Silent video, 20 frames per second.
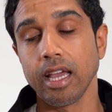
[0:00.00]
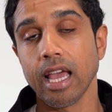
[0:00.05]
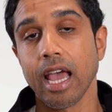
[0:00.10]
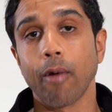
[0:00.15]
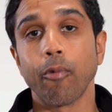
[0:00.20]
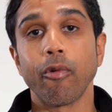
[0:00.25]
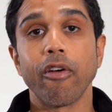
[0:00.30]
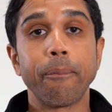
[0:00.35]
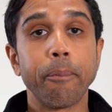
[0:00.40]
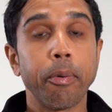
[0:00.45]

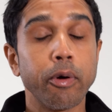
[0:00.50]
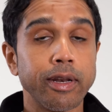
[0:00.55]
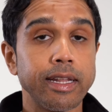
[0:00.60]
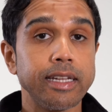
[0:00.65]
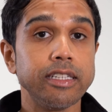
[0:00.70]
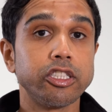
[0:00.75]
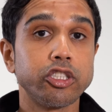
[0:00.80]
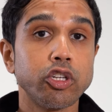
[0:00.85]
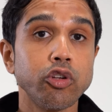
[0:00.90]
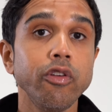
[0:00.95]
And we've put
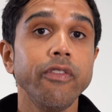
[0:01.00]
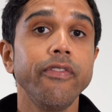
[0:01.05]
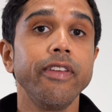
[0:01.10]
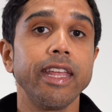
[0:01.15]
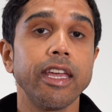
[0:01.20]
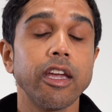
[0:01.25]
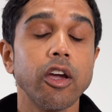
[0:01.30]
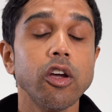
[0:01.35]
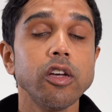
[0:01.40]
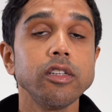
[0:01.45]
in two
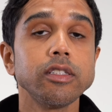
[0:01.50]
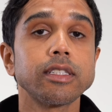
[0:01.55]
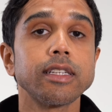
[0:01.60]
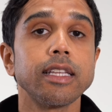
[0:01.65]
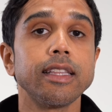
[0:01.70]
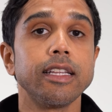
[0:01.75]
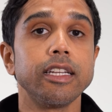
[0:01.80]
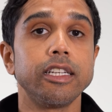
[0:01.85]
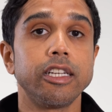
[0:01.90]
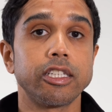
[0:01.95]
videos
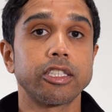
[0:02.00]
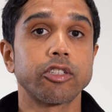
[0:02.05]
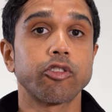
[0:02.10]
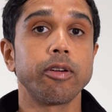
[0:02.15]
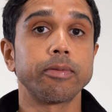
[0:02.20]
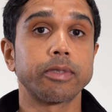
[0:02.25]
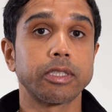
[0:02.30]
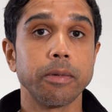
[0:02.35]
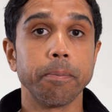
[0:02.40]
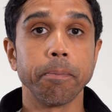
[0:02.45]
in the
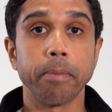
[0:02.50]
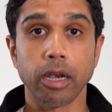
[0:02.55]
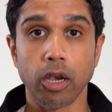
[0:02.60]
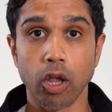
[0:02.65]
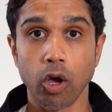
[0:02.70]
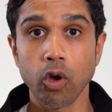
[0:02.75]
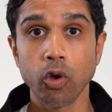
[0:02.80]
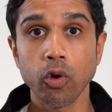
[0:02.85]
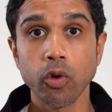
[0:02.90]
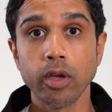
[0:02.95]
description
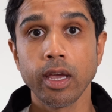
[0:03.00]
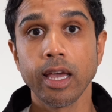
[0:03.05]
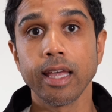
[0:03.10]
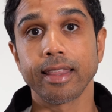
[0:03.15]
below